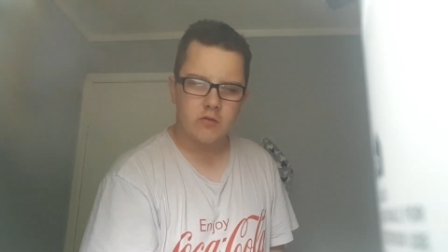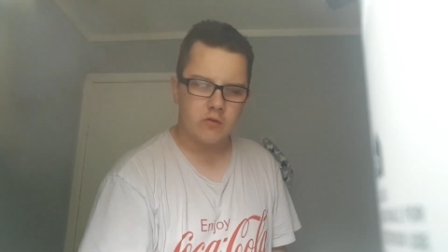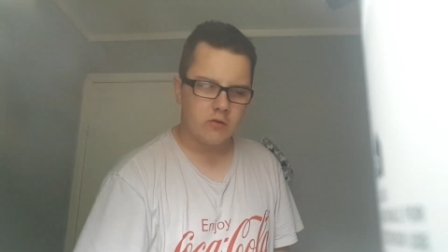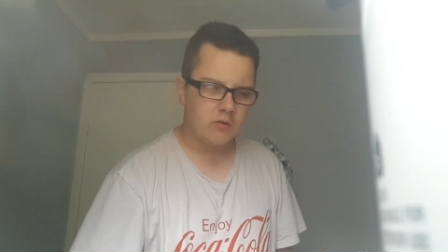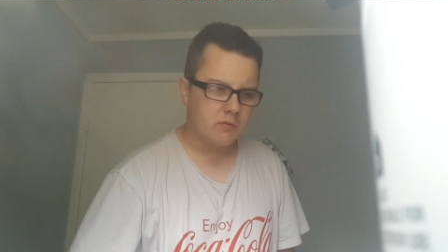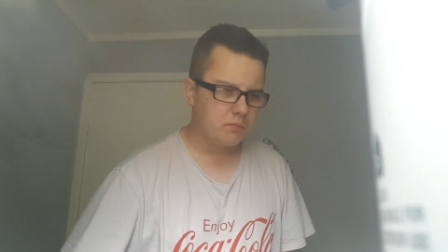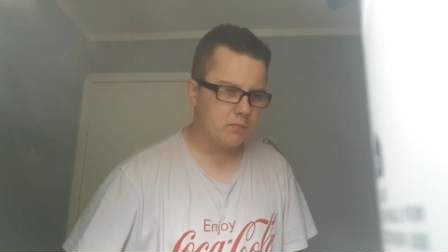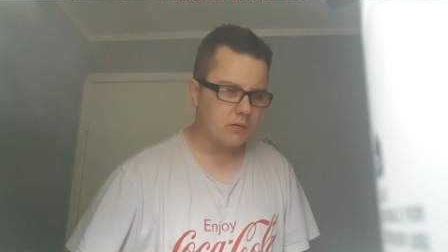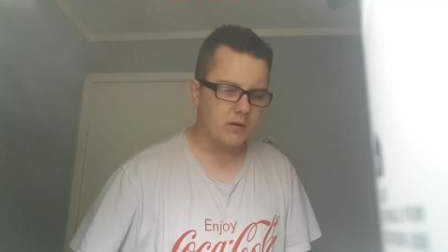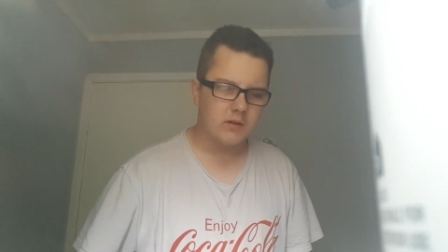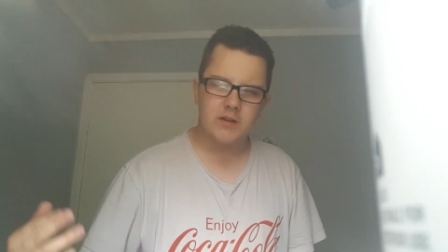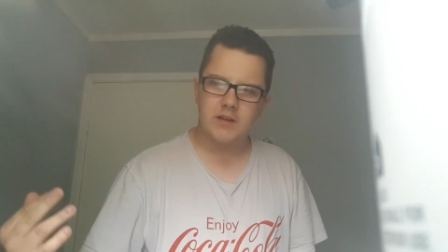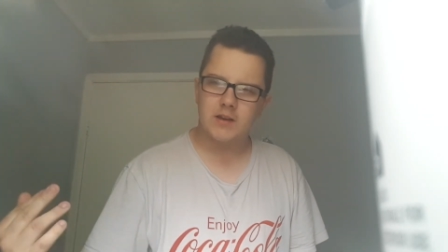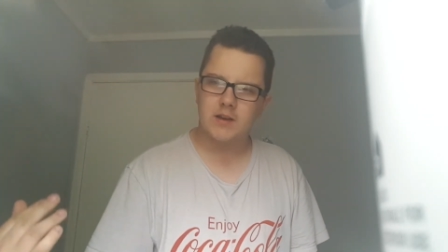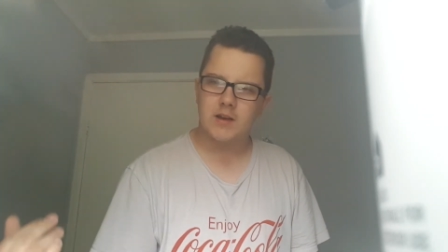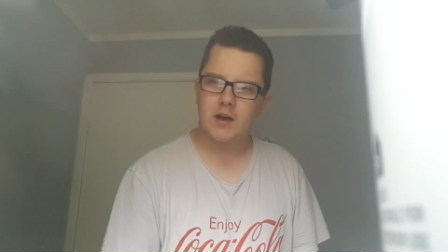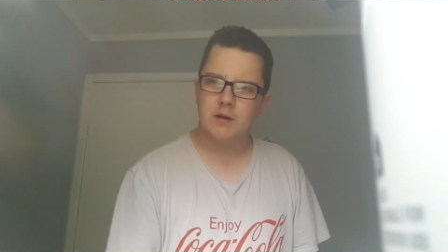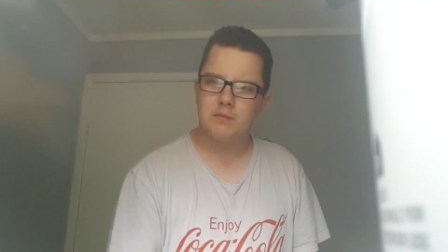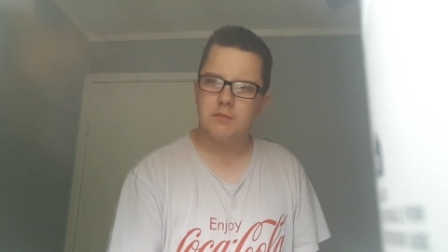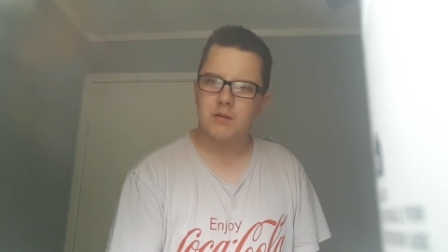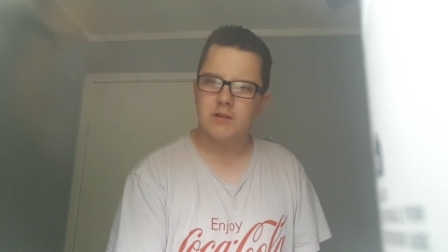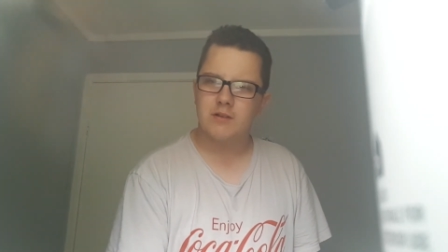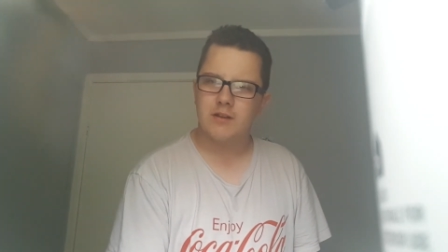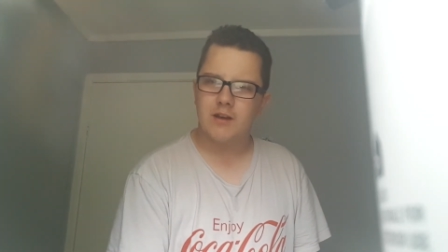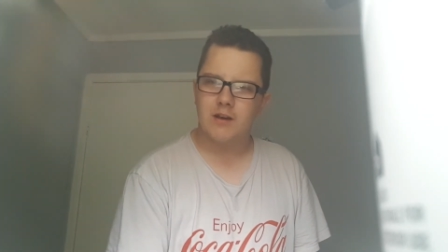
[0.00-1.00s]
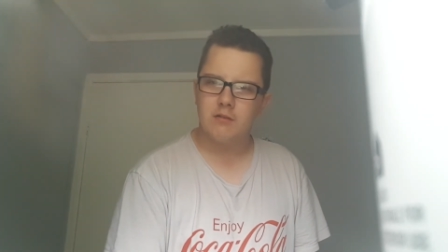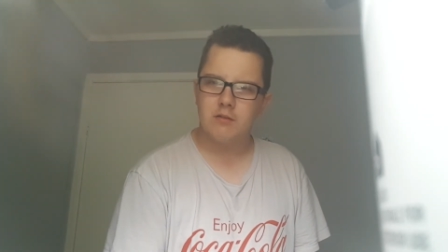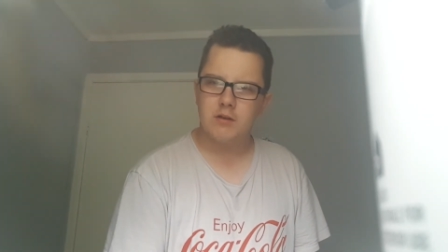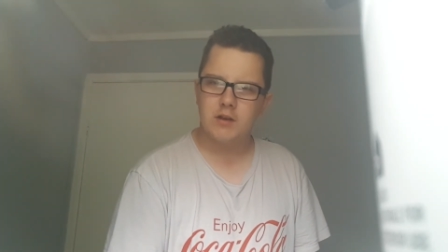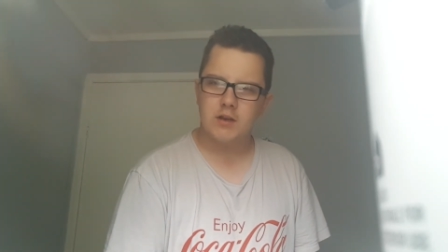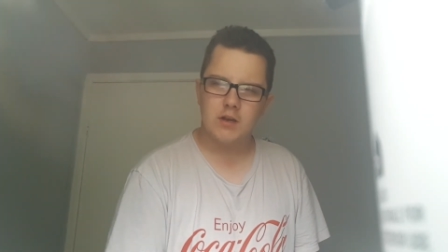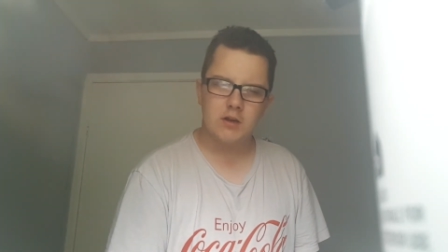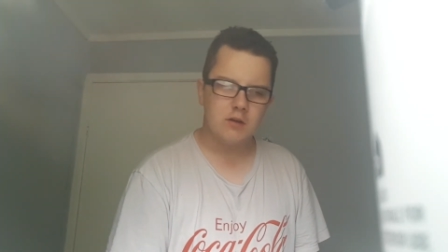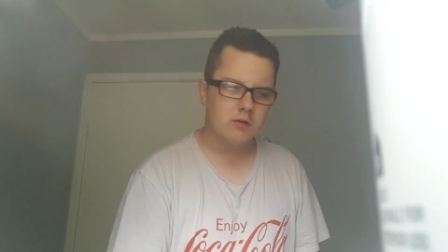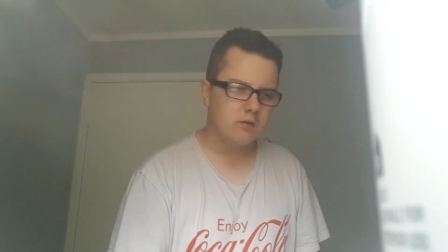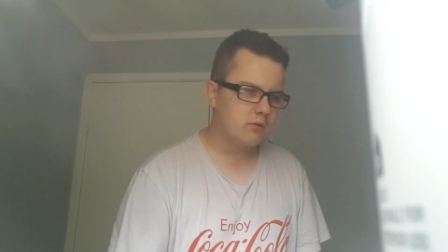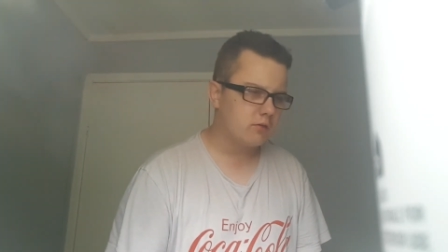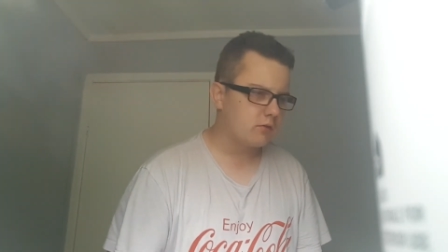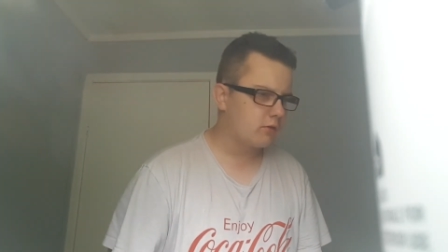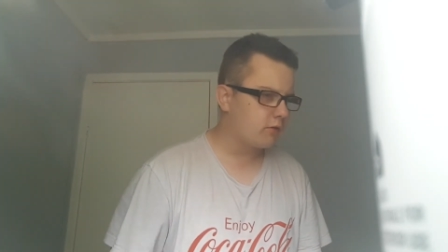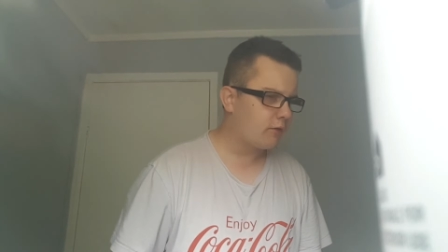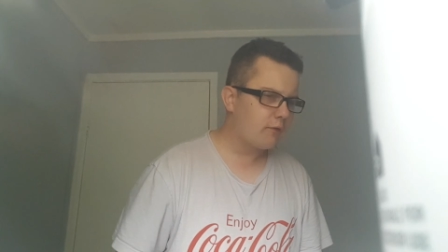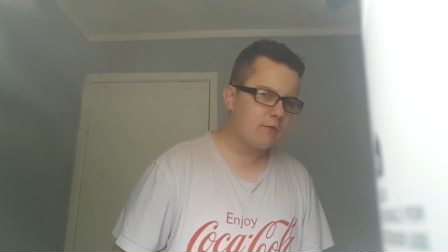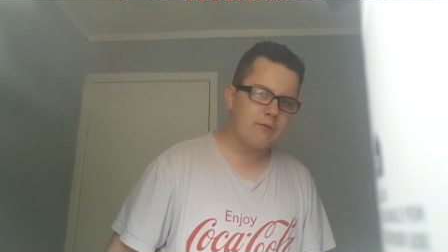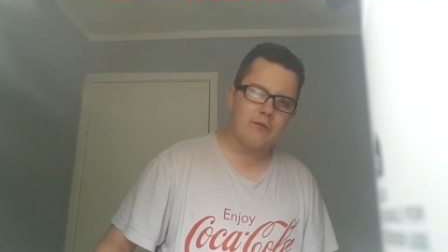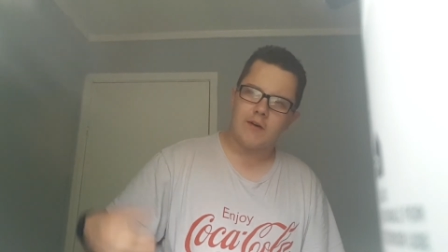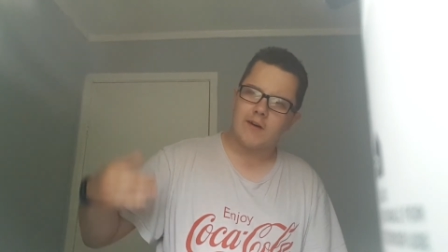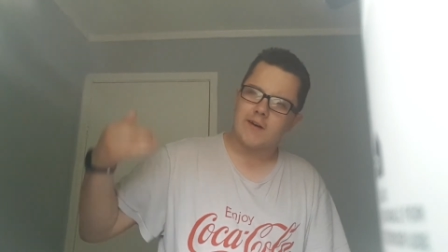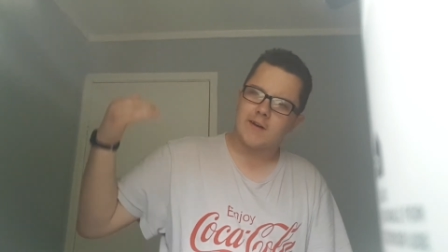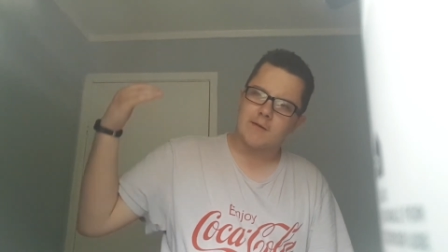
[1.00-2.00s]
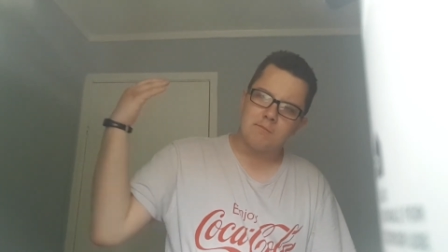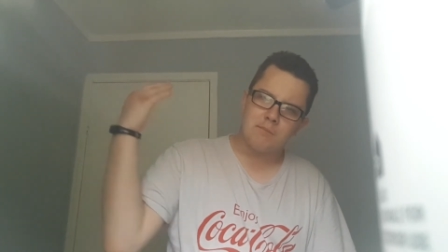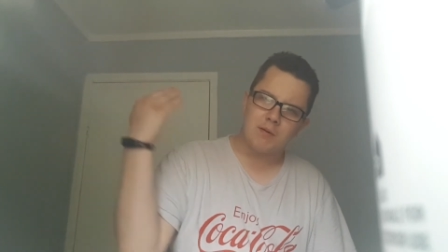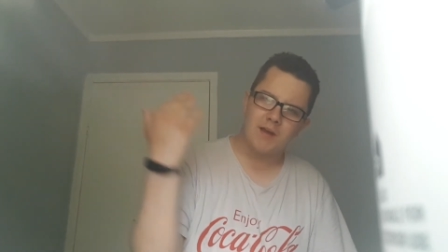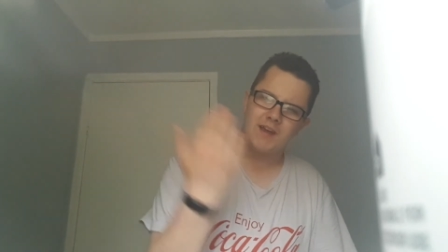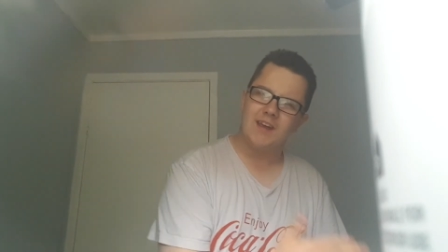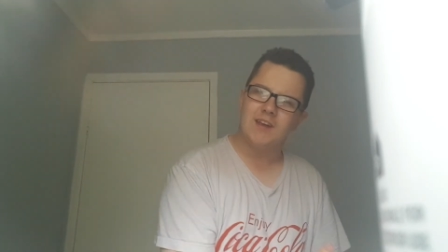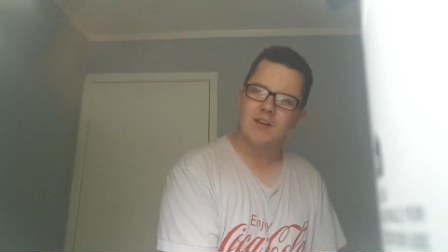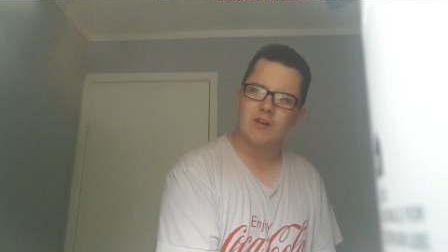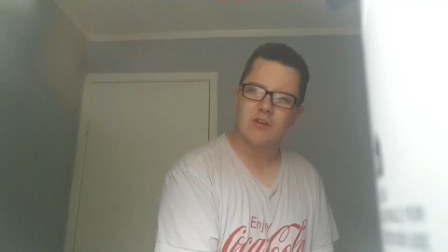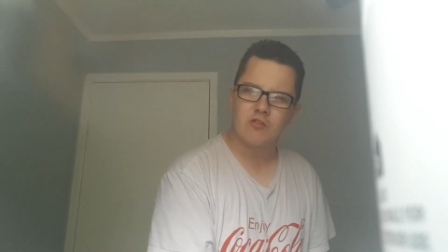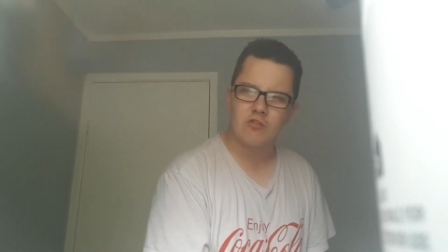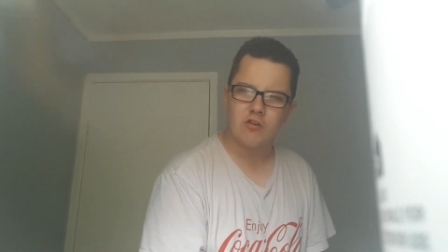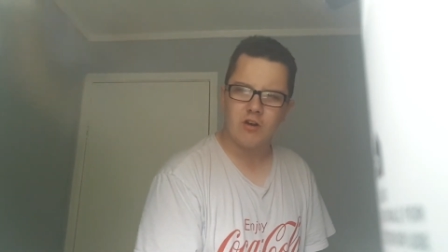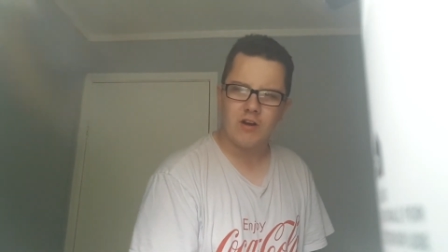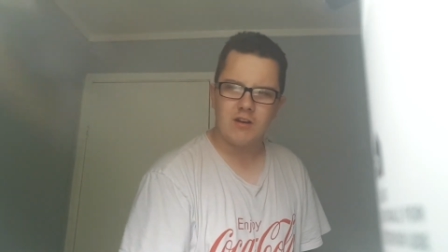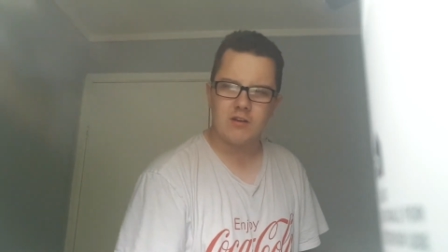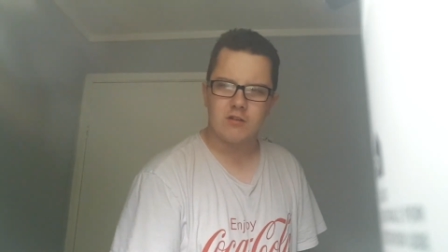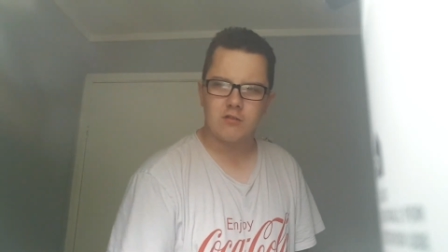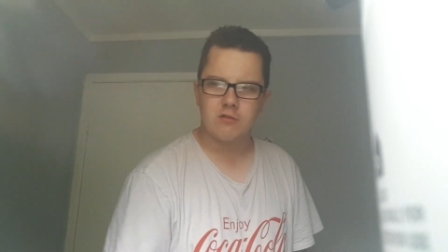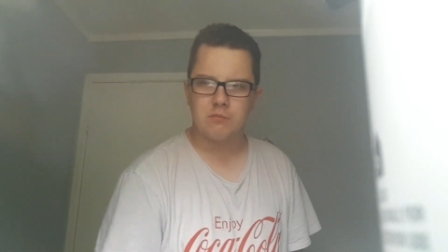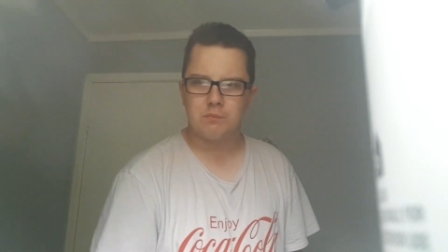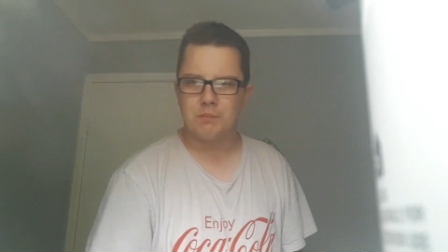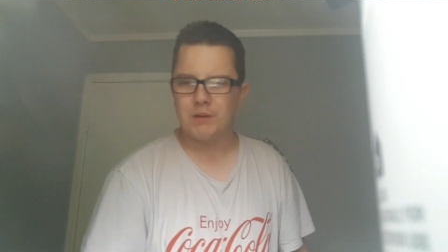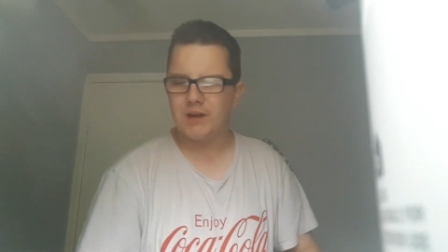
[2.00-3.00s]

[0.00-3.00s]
to body come and tell you to fucking pay your child,